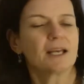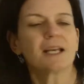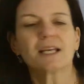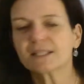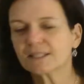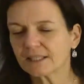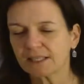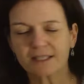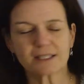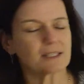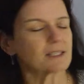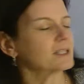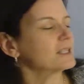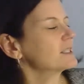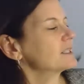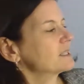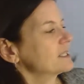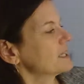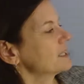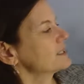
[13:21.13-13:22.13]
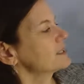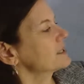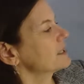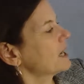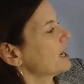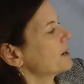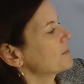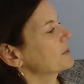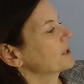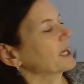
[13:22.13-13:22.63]
It's
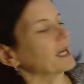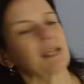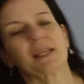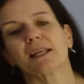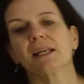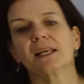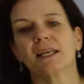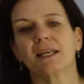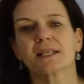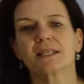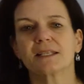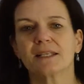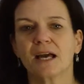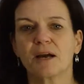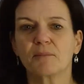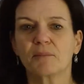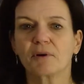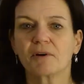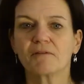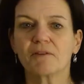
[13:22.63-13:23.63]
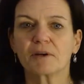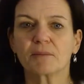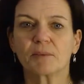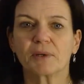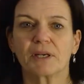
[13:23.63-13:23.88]
complicated and it's not perfect,